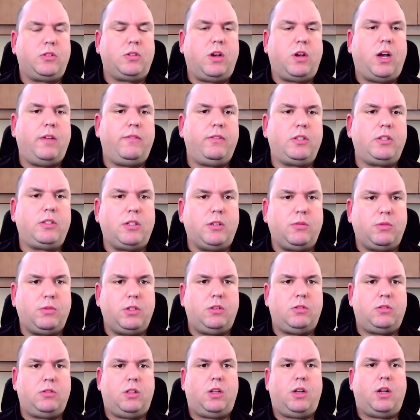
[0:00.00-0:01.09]
So obviously, we're
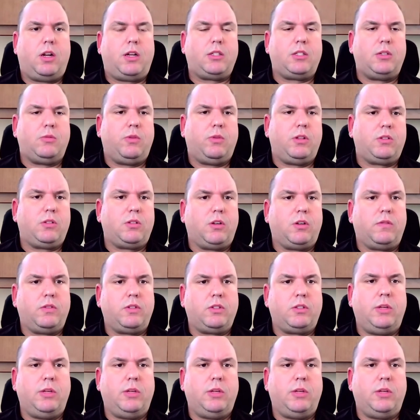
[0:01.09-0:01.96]
using the National Weather Service.